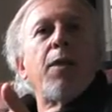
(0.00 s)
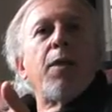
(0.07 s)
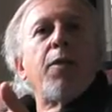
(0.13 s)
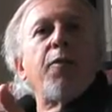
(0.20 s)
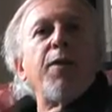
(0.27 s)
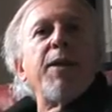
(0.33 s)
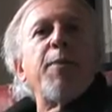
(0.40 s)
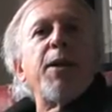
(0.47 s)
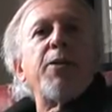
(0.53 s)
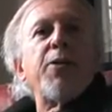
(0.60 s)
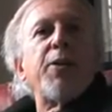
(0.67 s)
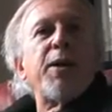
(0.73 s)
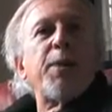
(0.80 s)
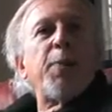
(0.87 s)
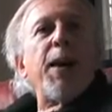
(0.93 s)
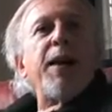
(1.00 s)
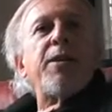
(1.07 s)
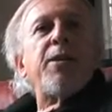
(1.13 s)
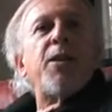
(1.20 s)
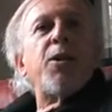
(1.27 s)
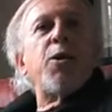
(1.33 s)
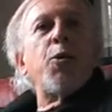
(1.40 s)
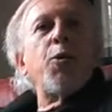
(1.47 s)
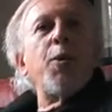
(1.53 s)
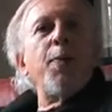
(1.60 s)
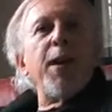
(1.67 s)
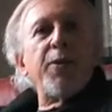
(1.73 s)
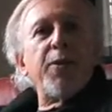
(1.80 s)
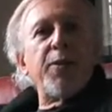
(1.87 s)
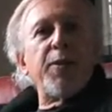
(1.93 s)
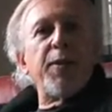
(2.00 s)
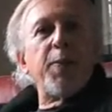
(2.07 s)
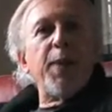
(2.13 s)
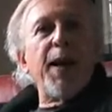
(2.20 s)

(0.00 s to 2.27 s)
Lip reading: three dimensions of space to two dimensions of space.